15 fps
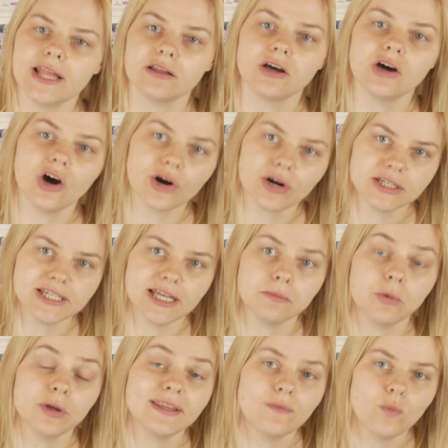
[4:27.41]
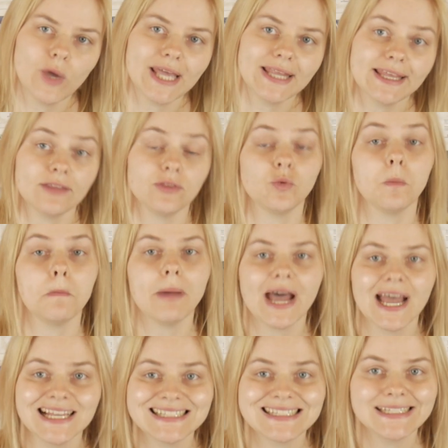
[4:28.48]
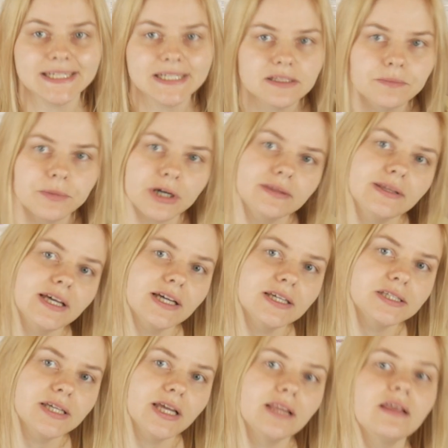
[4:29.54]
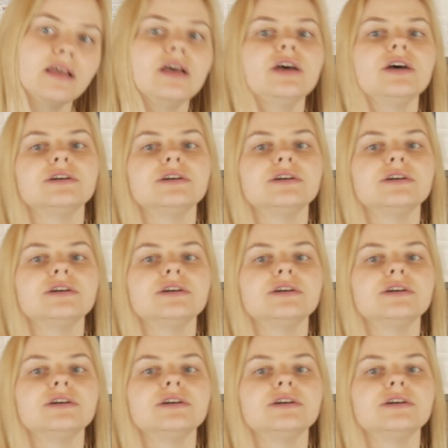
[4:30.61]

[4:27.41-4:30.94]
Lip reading: encouraged and motivated to buy seal production,